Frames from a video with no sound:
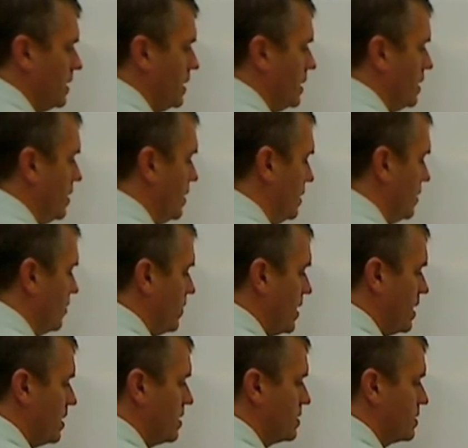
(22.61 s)
and then the
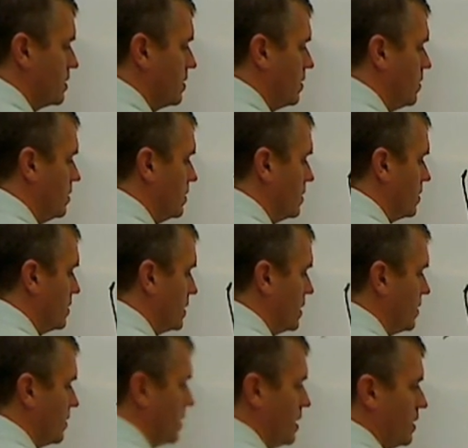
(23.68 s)
radius and ulnar are
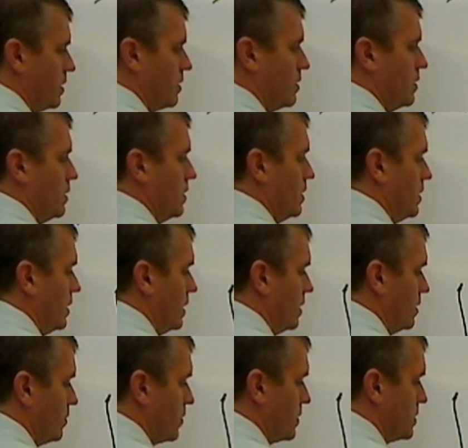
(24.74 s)
down here,
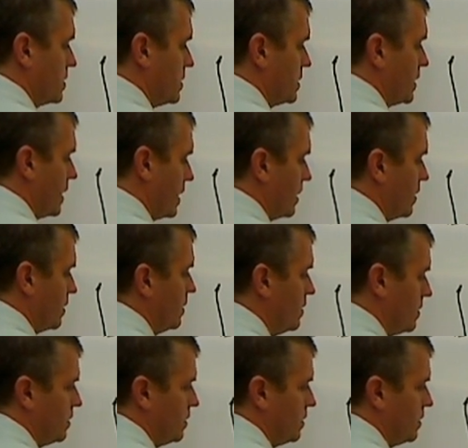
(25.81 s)
and the person's hand.